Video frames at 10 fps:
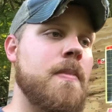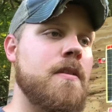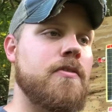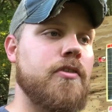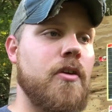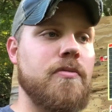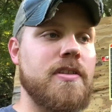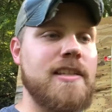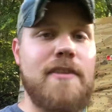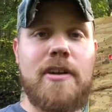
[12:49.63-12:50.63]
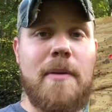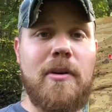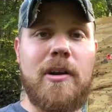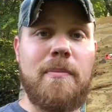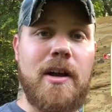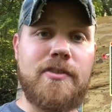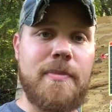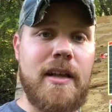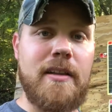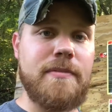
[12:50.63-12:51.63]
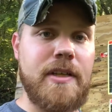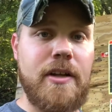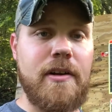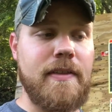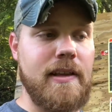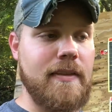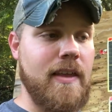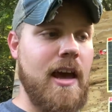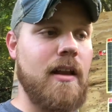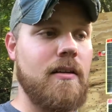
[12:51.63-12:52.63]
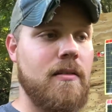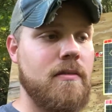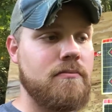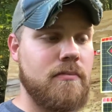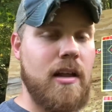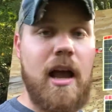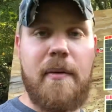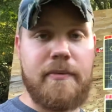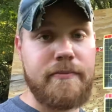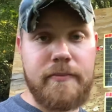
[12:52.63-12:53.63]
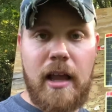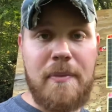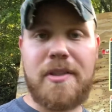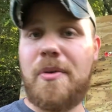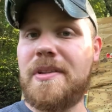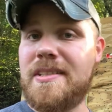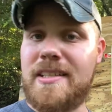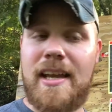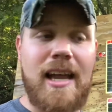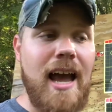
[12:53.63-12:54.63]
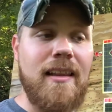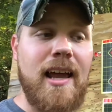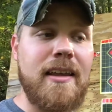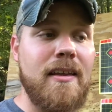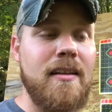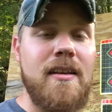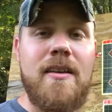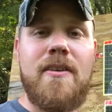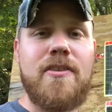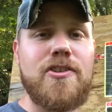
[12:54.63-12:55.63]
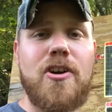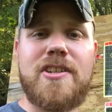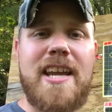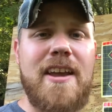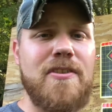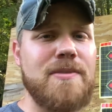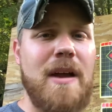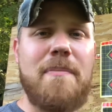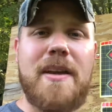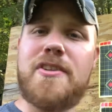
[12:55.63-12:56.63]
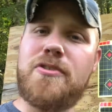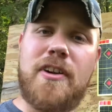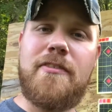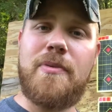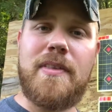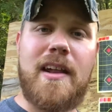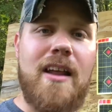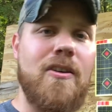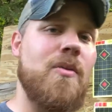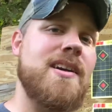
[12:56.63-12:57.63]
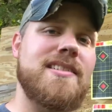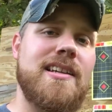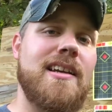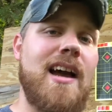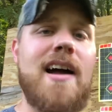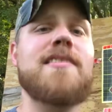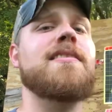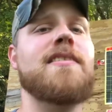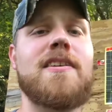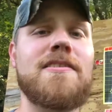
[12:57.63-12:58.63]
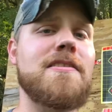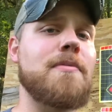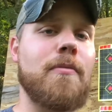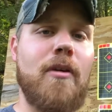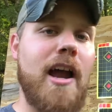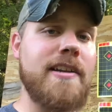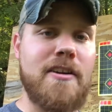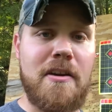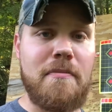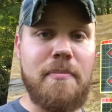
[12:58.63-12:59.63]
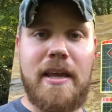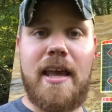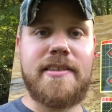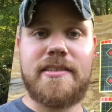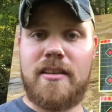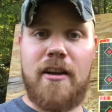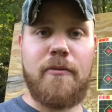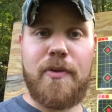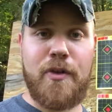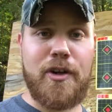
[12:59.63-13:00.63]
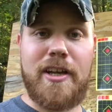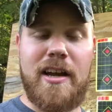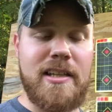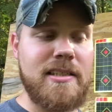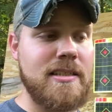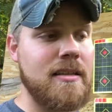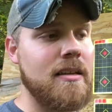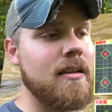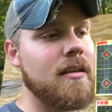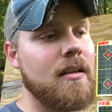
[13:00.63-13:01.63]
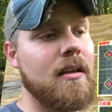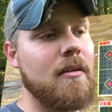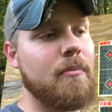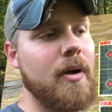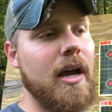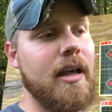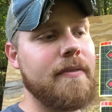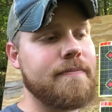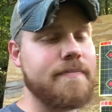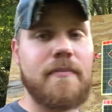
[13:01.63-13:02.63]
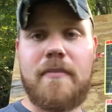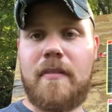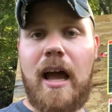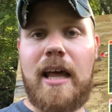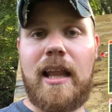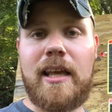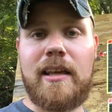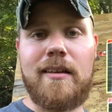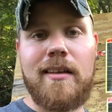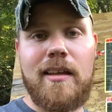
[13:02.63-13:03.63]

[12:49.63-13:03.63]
So to save a couple $100 from an LMT or anything like that, I would go with the SIG. I like it. The charging handle is my biggest grief with it. I don't know why SIG constantly does this proprietary BS stuff with their guns, but I like it.